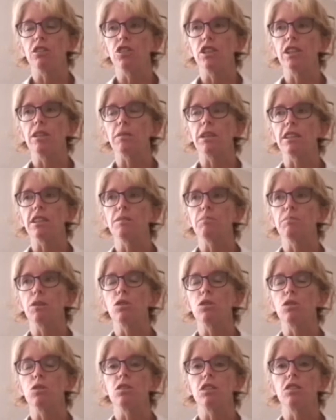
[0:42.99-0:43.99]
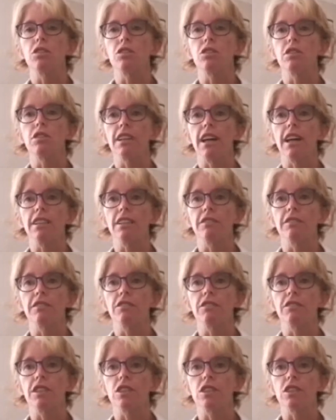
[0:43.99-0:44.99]
treatments, but also through
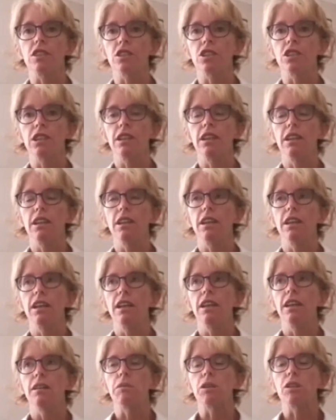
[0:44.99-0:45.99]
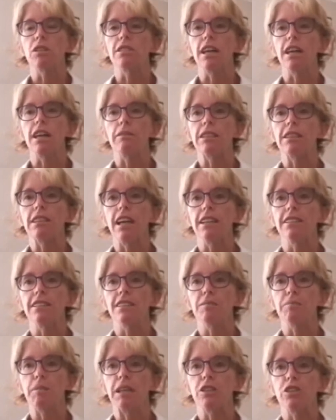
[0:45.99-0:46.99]
scientific research, because I am a
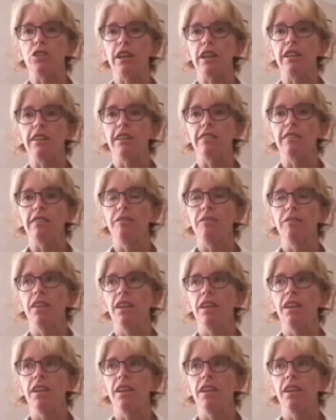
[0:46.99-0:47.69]
scientist by training.